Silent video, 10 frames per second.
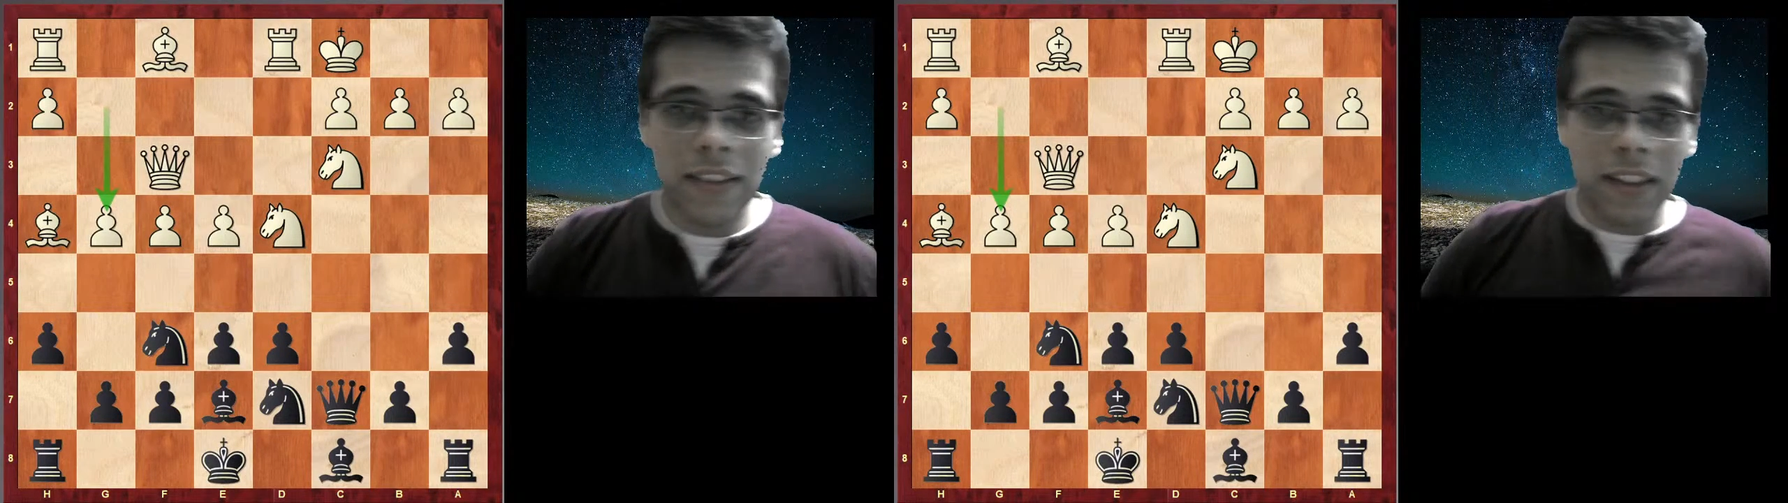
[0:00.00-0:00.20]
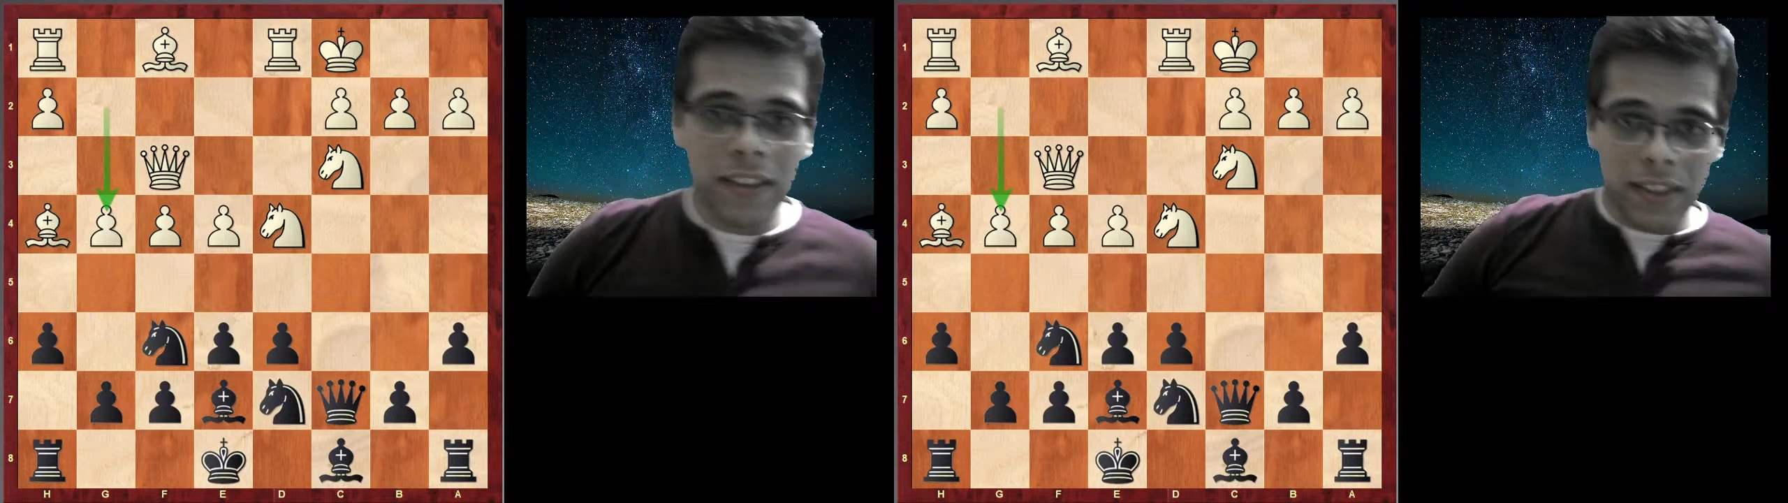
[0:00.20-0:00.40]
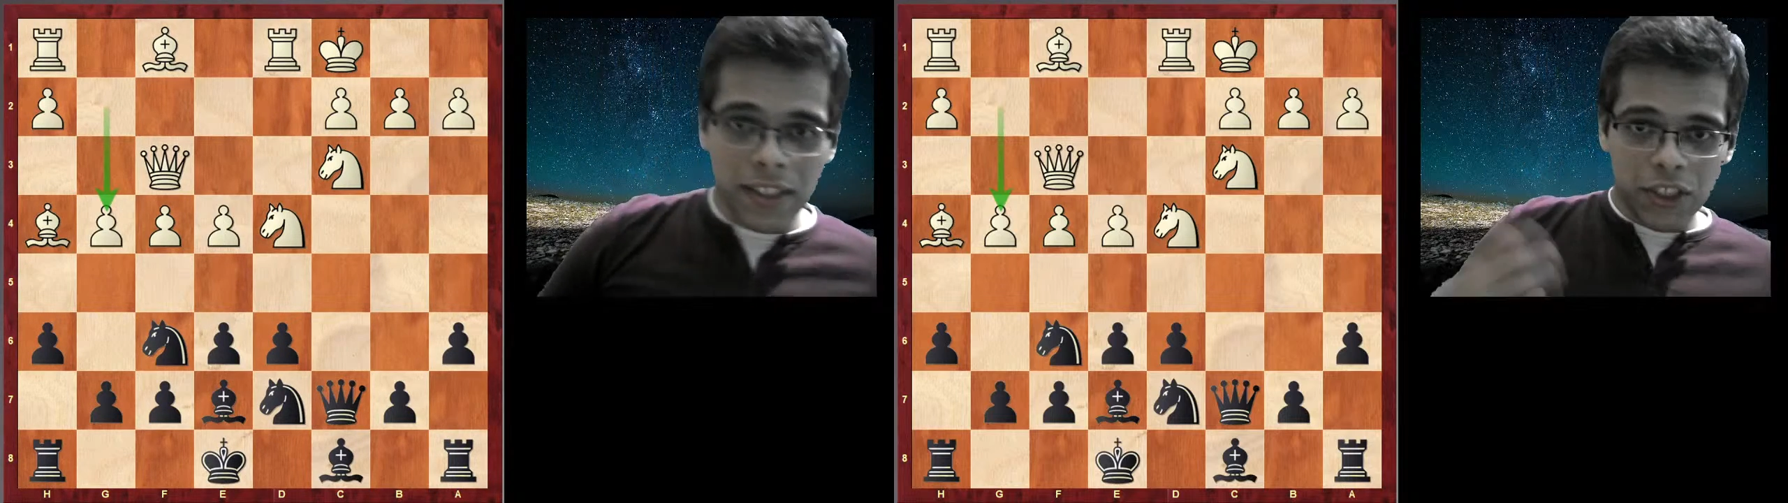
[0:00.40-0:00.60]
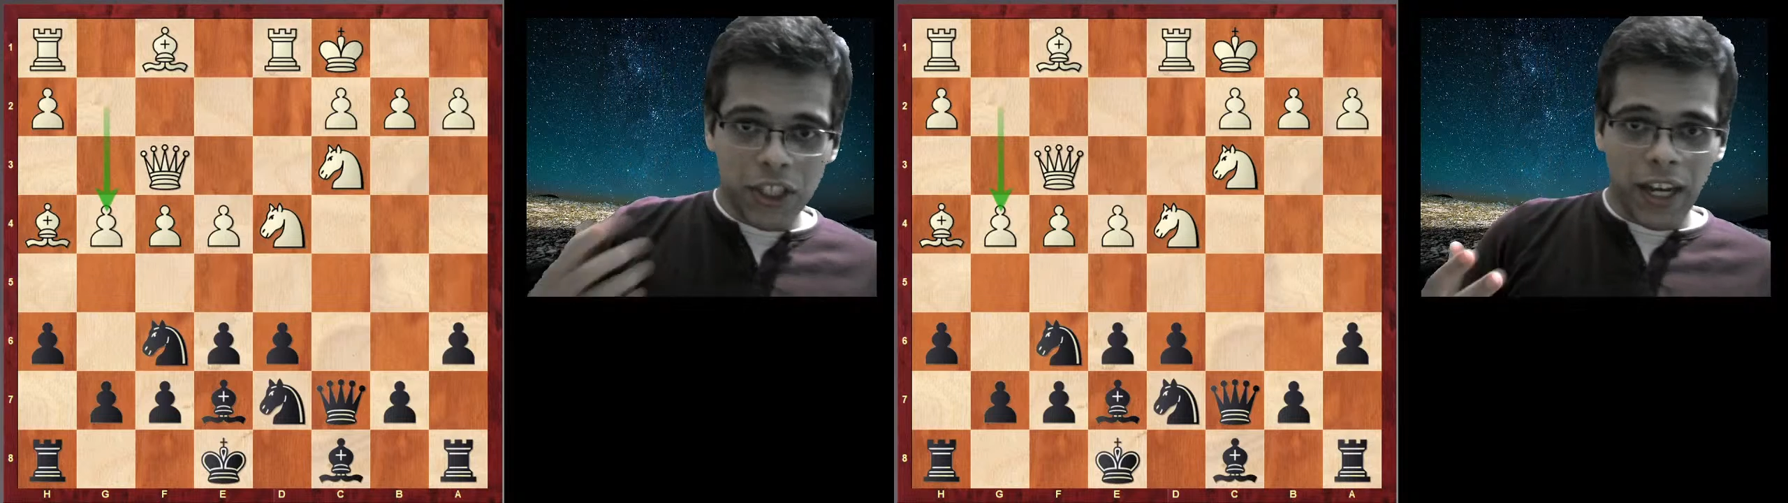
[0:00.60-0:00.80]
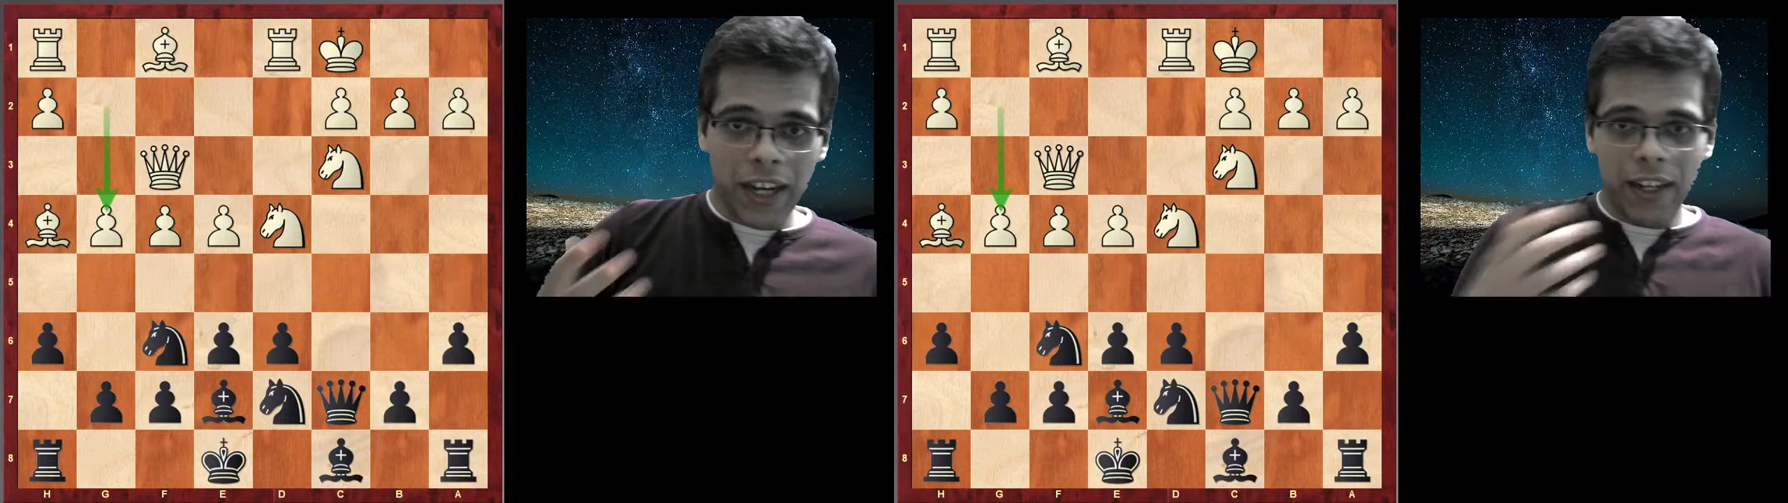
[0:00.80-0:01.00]
strategic
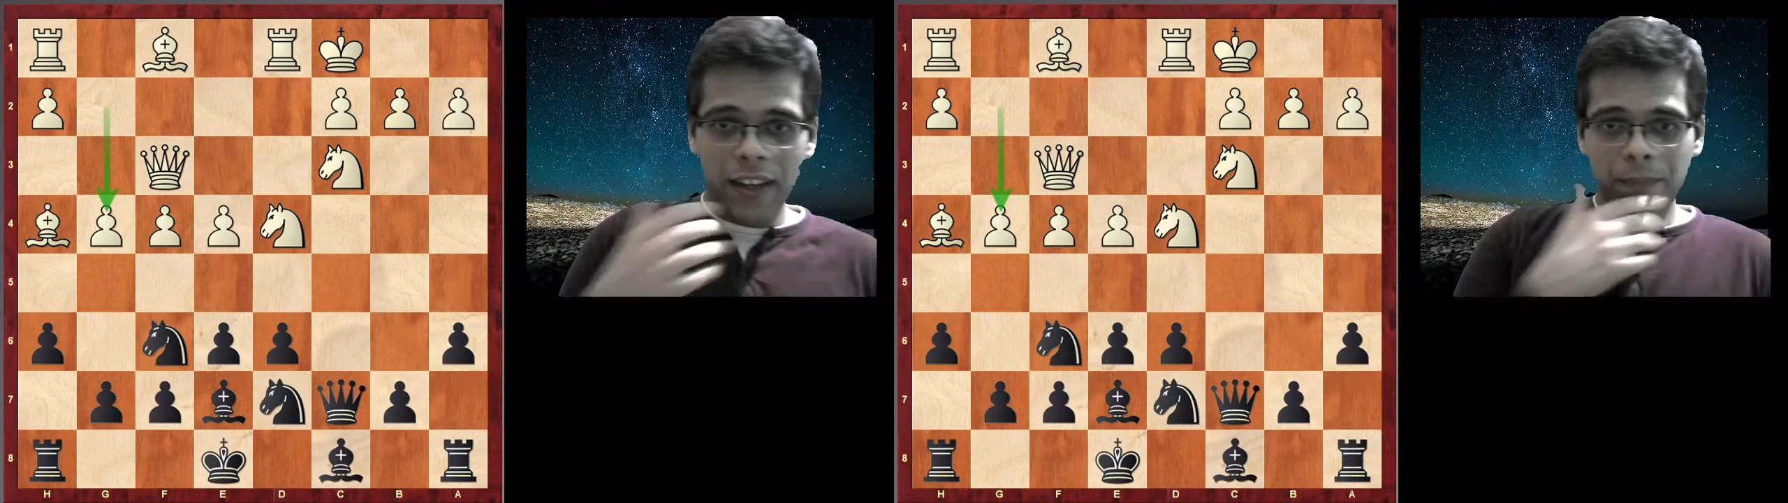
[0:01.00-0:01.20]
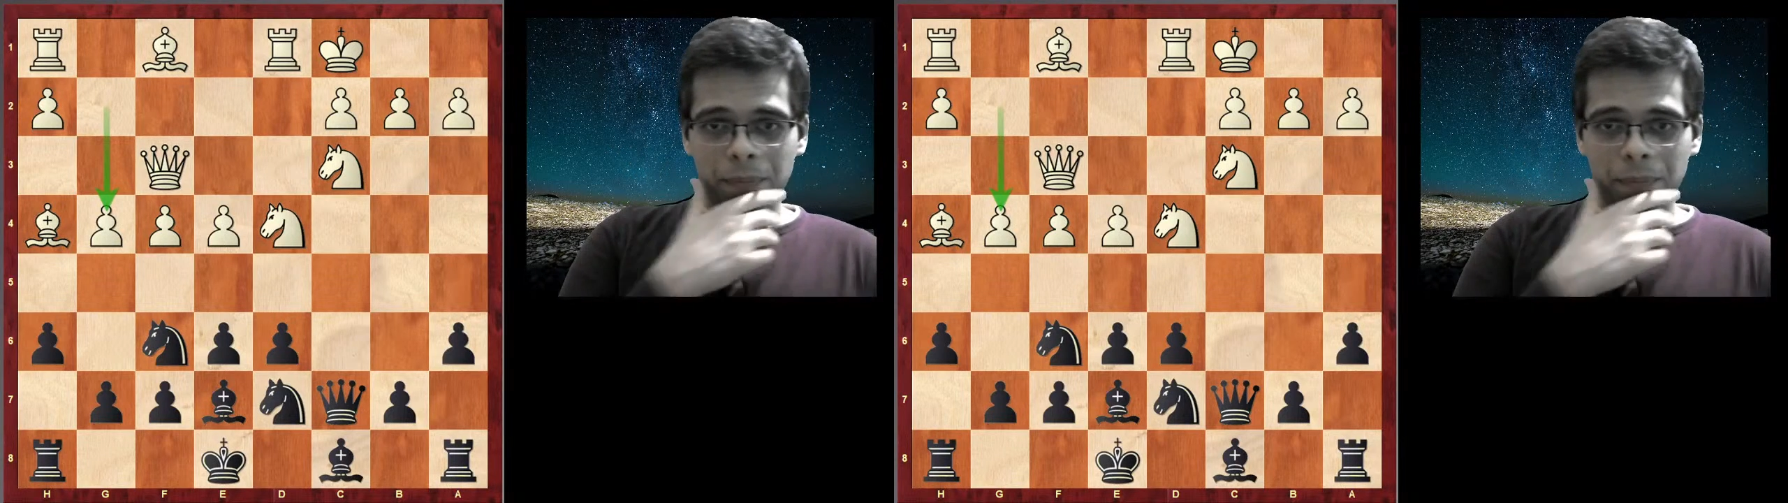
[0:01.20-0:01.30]
idea,